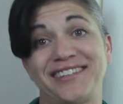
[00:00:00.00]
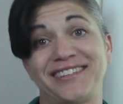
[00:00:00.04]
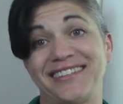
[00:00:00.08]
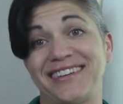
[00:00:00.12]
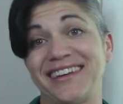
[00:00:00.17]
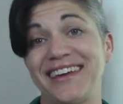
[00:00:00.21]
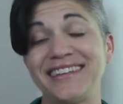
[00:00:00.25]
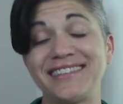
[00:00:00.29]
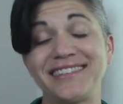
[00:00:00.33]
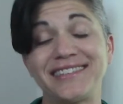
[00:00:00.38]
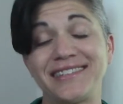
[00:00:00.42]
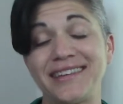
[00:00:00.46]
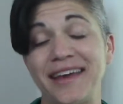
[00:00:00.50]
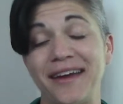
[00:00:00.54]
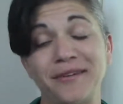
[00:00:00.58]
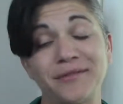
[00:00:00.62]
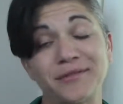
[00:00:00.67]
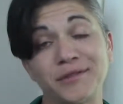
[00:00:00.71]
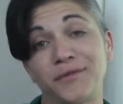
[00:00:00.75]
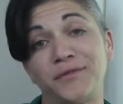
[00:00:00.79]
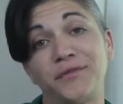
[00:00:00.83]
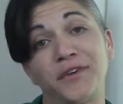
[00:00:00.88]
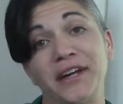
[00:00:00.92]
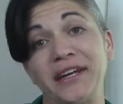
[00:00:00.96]
It
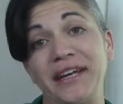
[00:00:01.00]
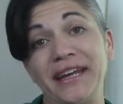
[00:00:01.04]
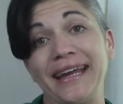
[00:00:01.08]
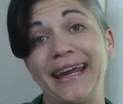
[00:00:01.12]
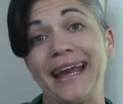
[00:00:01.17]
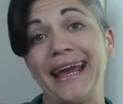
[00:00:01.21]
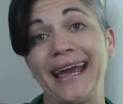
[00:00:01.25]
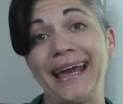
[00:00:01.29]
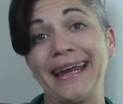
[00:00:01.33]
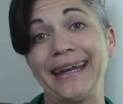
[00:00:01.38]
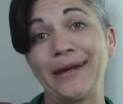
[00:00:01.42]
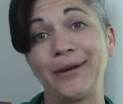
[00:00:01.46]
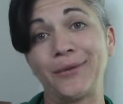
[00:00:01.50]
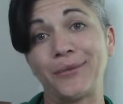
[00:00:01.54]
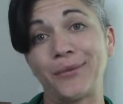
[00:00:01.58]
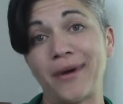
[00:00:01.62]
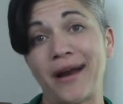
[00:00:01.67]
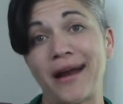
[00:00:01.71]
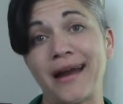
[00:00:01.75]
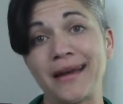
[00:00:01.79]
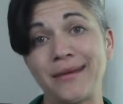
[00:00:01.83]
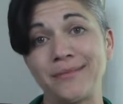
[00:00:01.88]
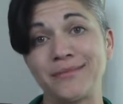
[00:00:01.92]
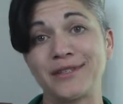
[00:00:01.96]
sounds funny and it
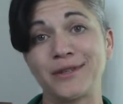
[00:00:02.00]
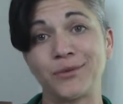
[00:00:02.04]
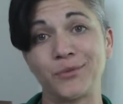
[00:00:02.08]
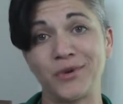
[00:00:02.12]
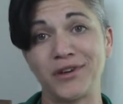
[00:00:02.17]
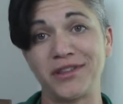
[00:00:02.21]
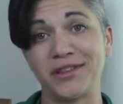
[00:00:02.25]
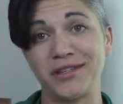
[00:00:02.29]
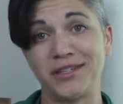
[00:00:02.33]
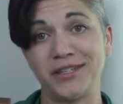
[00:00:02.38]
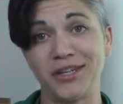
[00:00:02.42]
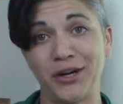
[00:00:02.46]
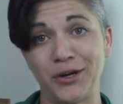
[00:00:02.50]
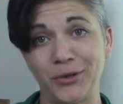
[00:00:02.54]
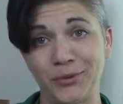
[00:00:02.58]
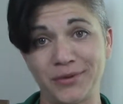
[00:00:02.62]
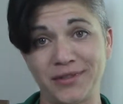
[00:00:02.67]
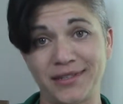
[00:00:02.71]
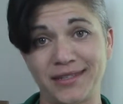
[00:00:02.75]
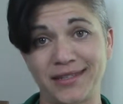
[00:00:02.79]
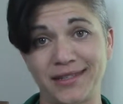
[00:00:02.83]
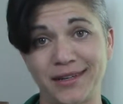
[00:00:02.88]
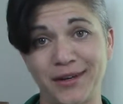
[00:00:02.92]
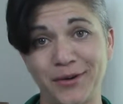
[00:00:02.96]
rhymes with
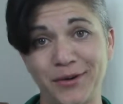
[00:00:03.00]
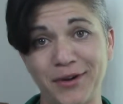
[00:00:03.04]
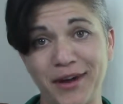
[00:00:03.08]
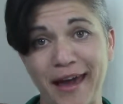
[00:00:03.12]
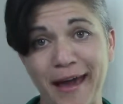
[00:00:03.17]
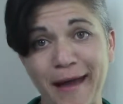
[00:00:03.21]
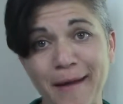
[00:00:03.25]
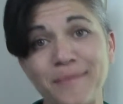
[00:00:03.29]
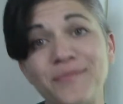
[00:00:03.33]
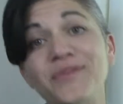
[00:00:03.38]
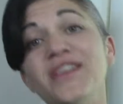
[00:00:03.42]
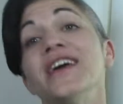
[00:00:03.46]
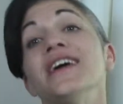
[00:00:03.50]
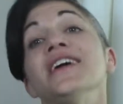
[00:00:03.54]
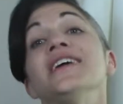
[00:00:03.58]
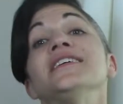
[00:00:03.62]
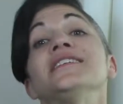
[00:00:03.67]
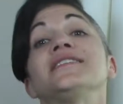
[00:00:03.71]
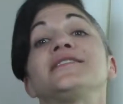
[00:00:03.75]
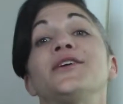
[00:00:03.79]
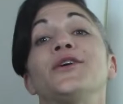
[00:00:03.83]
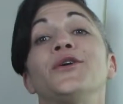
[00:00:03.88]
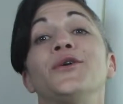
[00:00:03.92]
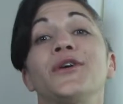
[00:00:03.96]
totes, okay?
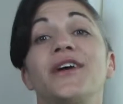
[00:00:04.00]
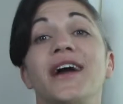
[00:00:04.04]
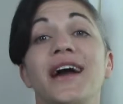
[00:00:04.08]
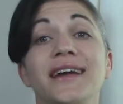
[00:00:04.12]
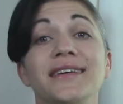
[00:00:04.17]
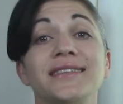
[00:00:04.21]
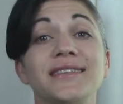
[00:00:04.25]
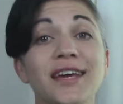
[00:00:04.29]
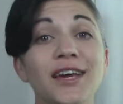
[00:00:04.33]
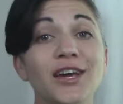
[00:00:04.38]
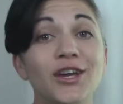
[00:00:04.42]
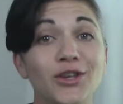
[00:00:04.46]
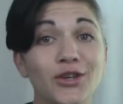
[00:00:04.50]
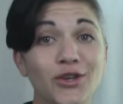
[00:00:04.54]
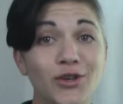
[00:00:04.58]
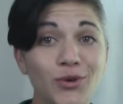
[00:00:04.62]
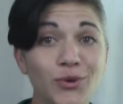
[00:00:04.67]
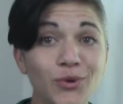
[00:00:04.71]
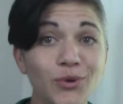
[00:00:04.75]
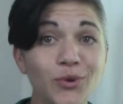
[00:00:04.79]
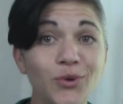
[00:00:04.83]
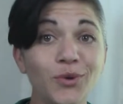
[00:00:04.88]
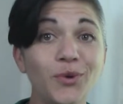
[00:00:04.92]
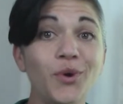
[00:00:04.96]
So guys,
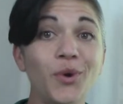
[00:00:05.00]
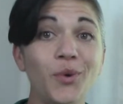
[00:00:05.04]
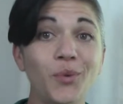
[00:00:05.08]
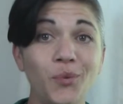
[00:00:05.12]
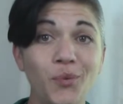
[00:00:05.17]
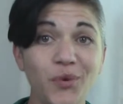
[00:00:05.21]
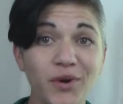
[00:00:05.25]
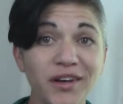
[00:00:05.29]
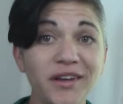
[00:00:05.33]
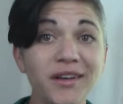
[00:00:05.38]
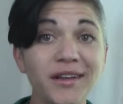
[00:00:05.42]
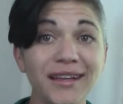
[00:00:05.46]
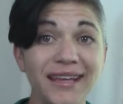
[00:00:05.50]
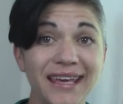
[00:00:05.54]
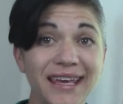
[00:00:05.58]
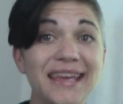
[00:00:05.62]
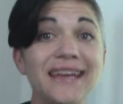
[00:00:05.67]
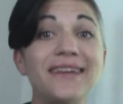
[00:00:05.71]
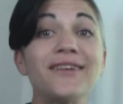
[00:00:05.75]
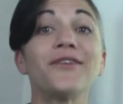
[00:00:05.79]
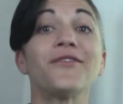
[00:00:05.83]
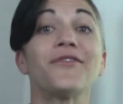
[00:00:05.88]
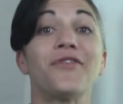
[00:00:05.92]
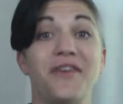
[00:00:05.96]
you will
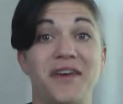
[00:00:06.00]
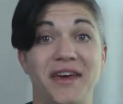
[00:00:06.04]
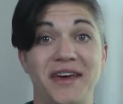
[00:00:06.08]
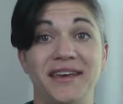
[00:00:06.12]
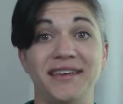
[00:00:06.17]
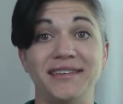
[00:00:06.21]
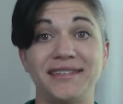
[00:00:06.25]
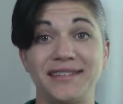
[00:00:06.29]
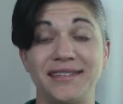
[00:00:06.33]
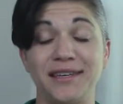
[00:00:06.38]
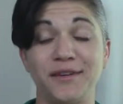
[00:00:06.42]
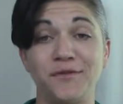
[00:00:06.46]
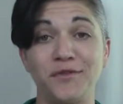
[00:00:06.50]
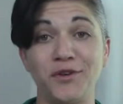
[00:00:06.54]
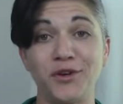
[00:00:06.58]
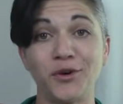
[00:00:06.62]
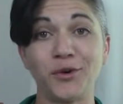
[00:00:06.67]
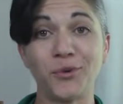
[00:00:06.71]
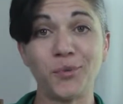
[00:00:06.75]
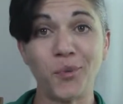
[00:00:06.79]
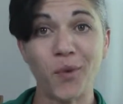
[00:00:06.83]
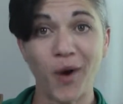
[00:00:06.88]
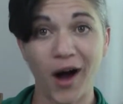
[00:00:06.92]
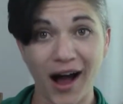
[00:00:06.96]
hear this if
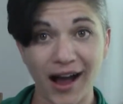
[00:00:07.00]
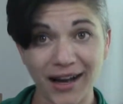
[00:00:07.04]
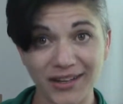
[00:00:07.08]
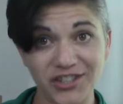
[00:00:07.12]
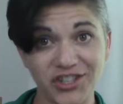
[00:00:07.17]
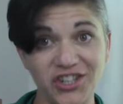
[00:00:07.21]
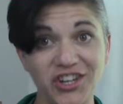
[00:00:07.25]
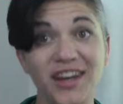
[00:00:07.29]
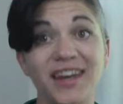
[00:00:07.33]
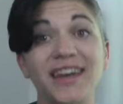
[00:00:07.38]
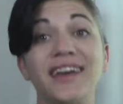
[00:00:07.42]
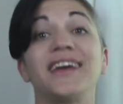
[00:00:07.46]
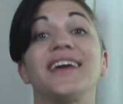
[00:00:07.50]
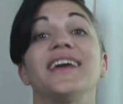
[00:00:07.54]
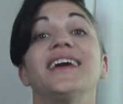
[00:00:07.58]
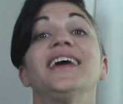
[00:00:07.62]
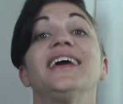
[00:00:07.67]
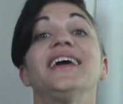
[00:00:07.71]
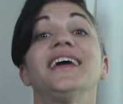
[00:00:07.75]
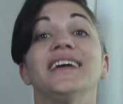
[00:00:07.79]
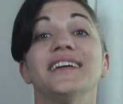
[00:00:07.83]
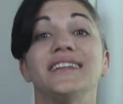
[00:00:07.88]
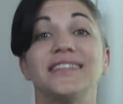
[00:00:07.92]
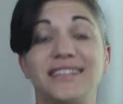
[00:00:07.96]
you're watching
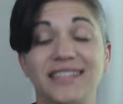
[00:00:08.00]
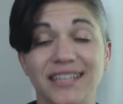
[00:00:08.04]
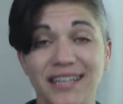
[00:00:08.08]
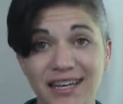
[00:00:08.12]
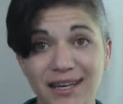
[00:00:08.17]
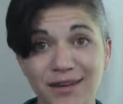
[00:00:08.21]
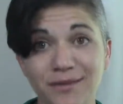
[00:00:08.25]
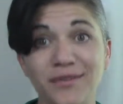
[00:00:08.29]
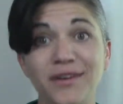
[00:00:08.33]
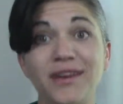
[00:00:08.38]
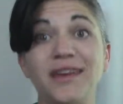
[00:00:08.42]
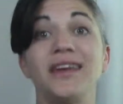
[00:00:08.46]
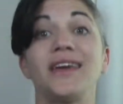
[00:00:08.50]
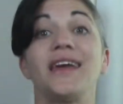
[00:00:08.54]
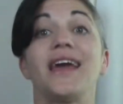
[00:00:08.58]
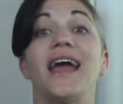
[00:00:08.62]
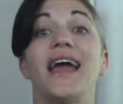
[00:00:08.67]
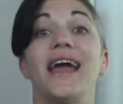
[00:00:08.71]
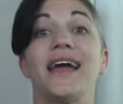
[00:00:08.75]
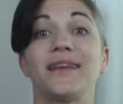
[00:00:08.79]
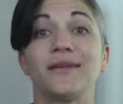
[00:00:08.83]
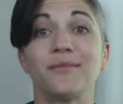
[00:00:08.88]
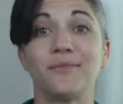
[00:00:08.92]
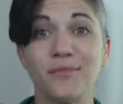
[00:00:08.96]
TV
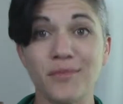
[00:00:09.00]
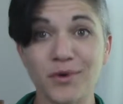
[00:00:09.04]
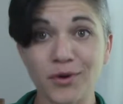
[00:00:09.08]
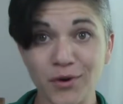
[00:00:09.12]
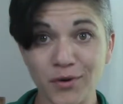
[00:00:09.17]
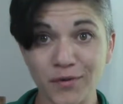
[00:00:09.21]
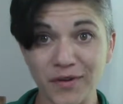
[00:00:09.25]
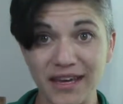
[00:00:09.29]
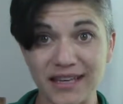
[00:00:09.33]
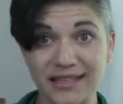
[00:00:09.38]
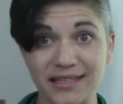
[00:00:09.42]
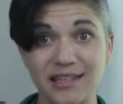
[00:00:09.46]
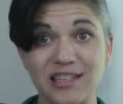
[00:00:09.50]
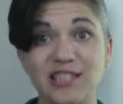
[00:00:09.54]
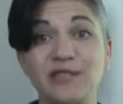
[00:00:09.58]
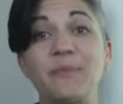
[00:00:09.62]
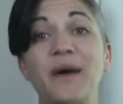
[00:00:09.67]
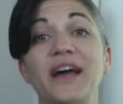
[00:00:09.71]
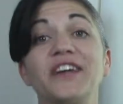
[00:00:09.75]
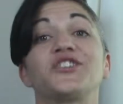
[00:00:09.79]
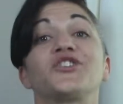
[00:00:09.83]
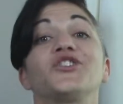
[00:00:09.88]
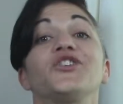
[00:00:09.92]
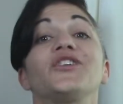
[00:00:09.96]
and movies,
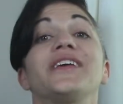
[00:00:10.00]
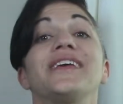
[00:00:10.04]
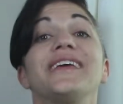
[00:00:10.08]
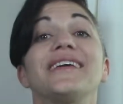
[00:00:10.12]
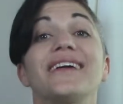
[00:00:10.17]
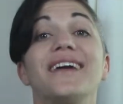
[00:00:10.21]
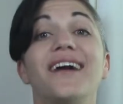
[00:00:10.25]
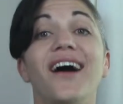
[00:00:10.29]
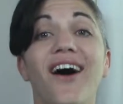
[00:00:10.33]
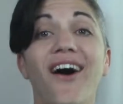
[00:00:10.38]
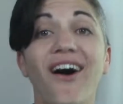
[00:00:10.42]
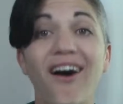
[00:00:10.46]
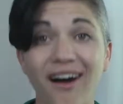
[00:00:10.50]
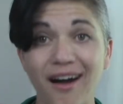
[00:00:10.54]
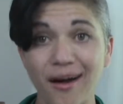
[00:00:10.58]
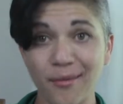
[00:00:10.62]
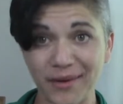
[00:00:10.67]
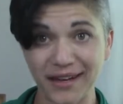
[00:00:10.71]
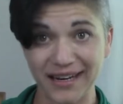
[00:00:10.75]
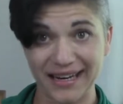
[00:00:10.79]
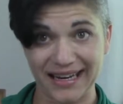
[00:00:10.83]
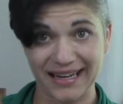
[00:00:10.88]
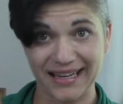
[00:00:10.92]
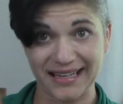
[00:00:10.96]
especially
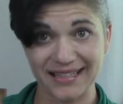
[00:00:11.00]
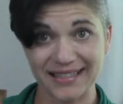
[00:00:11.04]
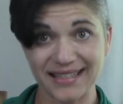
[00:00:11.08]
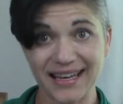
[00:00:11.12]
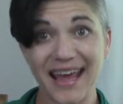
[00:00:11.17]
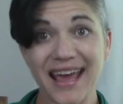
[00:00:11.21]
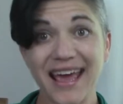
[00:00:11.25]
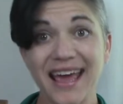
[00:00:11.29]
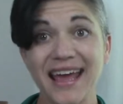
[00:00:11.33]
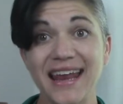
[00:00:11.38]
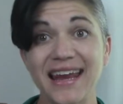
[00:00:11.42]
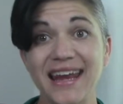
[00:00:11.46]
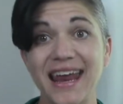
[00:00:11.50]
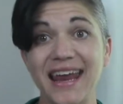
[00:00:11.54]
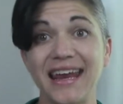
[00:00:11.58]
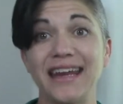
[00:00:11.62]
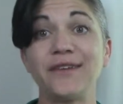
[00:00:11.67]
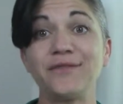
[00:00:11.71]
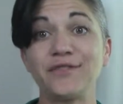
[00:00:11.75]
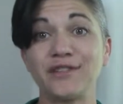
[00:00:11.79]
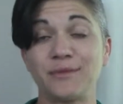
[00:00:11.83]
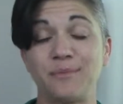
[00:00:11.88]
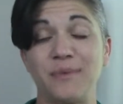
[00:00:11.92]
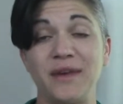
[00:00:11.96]
comedies.
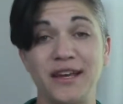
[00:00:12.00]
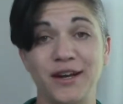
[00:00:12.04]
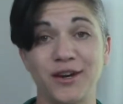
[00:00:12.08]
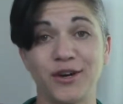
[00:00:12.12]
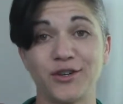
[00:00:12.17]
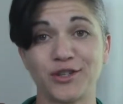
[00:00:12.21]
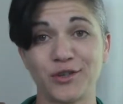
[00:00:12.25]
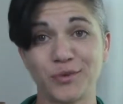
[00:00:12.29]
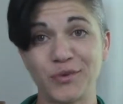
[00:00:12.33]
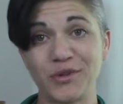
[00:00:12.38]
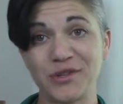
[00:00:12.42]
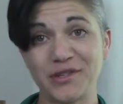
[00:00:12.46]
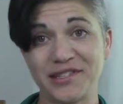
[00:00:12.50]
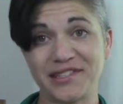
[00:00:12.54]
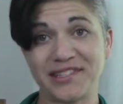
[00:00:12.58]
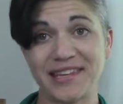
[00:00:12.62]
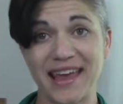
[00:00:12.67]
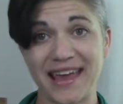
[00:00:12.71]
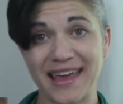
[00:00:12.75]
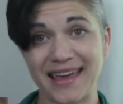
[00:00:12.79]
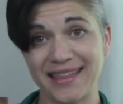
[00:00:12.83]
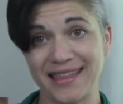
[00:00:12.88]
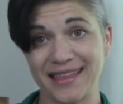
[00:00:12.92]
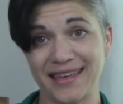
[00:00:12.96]
Native speakers will
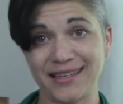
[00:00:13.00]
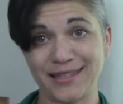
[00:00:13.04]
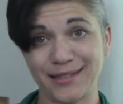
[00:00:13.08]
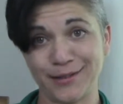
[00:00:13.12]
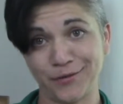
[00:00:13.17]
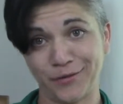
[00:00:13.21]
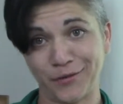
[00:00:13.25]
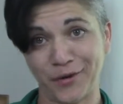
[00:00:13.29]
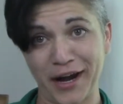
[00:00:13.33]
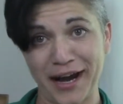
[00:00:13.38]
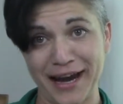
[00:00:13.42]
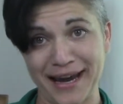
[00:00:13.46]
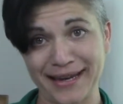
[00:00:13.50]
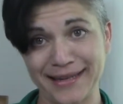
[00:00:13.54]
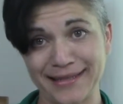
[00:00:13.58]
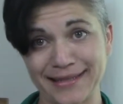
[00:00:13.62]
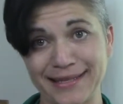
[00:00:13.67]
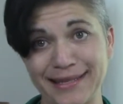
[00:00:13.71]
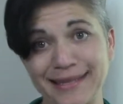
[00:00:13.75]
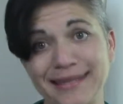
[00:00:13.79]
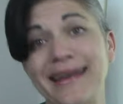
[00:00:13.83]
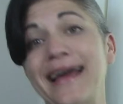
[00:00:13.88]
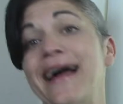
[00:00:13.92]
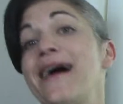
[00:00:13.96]
say this
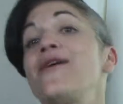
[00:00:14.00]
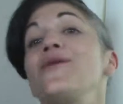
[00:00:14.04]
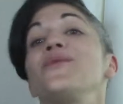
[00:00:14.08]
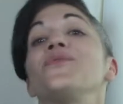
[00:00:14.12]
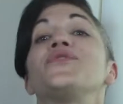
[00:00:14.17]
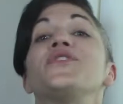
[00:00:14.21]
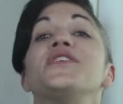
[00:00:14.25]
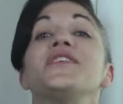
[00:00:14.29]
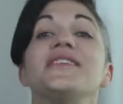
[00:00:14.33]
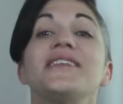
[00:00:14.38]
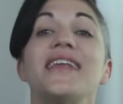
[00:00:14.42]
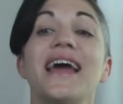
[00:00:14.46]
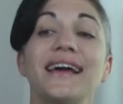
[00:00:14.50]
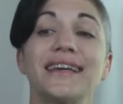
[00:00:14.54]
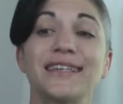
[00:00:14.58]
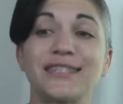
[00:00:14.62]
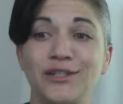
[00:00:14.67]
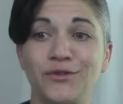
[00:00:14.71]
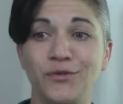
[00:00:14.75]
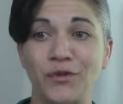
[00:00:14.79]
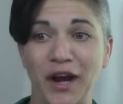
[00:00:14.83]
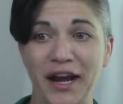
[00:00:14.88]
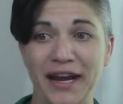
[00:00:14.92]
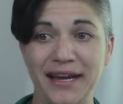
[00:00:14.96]
phrase. Now, the next
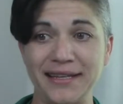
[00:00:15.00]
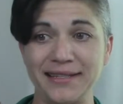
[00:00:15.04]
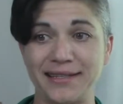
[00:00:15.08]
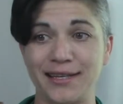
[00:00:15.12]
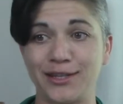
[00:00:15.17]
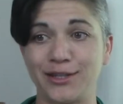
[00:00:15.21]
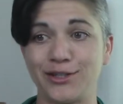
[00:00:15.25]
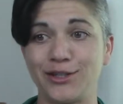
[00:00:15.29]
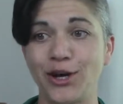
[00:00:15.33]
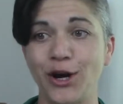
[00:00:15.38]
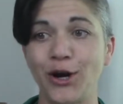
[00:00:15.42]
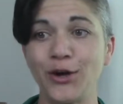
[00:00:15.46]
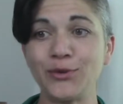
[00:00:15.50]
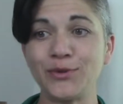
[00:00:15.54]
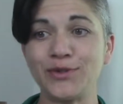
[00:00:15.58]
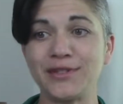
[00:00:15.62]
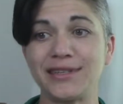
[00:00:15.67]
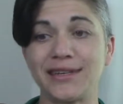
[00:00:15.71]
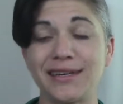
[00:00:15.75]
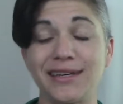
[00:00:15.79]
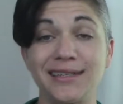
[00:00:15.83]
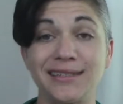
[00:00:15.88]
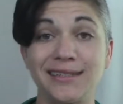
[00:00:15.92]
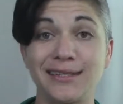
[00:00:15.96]
phrase,
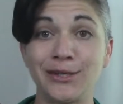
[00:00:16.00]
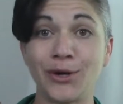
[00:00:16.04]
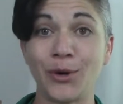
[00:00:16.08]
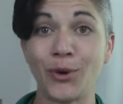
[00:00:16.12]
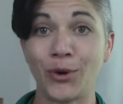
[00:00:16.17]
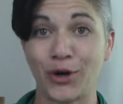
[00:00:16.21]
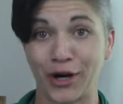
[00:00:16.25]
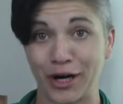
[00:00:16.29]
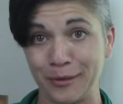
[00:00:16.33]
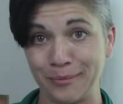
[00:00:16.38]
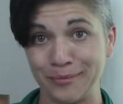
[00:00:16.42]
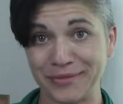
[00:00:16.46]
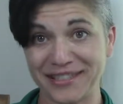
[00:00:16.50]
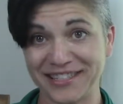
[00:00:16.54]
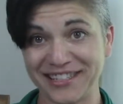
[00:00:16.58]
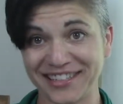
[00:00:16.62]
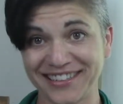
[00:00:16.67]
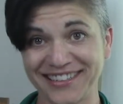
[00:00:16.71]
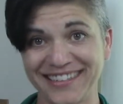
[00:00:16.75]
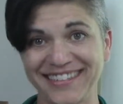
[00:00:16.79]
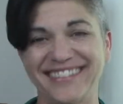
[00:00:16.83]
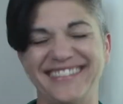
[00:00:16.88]
totes adorbs.